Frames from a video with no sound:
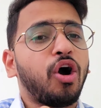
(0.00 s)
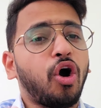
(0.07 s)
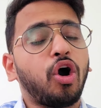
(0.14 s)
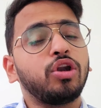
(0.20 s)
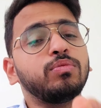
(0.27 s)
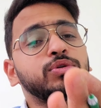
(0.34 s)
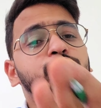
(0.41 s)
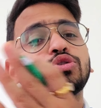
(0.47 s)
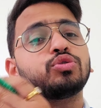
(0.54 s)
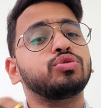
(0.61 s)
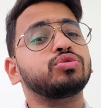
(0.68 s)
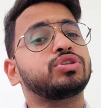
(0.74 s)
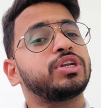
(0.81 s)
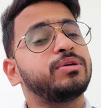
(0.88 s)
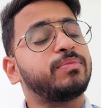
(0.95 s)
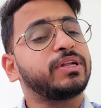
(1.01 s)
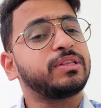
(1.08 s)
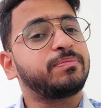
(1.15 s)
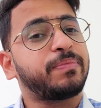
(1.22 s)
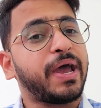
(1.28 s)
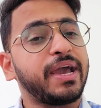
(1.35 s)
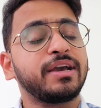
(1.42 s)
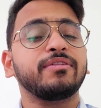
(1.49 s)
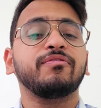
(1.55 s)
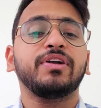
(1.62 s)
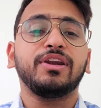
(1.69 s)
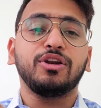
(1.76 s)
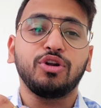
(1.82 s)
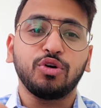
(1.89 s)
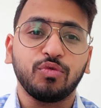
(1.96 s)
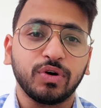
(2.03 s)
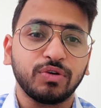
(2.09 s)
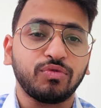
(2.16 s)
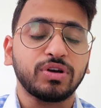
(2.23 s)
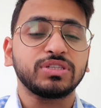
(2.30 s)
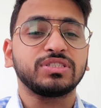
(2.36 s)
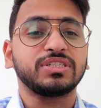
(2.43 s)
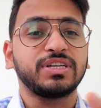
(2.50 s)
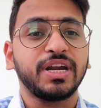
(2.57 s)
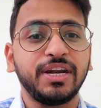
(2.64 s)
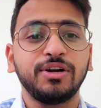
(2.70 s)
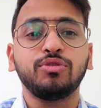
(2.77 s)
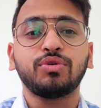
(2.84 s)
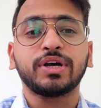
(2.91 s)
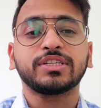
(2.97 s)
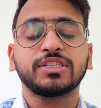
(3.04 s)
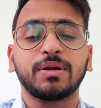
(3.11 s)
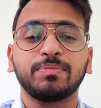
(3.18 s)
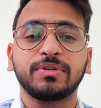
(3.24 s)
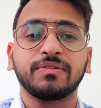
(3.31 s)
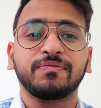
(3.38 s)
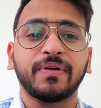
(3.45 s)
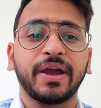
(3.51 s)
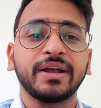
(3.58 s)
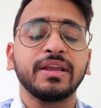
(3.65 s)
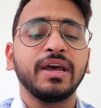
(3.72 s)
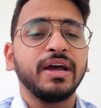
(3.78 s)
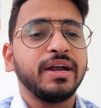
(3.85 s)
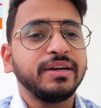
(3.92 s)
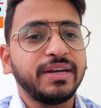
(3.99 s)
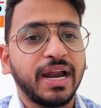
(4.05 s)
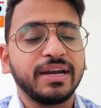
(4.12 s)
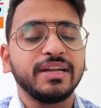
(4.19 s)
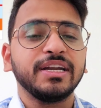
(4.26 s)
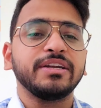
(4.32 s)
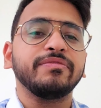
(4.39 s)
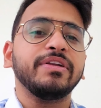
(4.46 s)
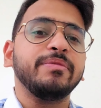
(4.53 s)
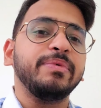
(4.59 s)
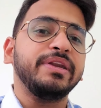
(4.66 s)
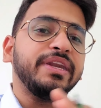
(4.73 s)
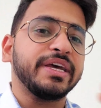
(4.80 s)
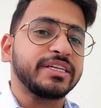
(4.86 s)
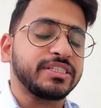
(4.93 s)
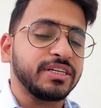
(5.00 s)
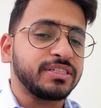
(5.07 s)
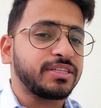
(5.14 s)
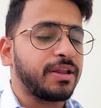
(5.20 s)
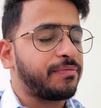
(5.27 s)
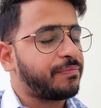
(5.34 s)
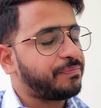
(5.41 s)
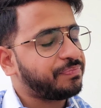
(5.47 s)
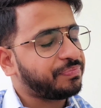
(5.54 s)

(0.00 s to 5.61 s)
almost two to three months back when no one was ready to accept the fact that it will be next itself